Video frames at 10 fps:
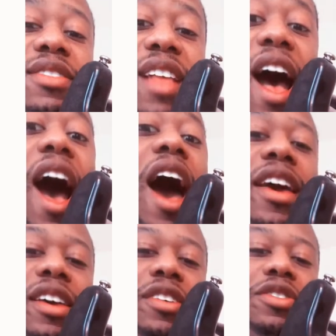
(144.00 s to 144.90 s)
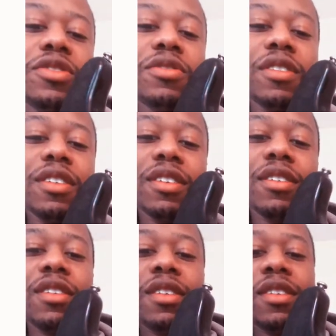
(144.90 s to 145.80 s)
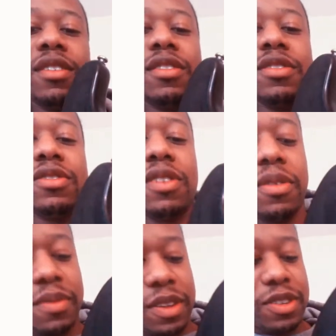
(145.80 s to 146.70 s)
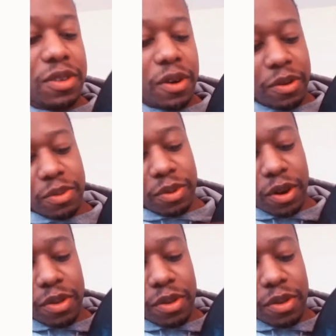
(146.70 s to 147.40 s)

the high E string. So let's do go, we'll go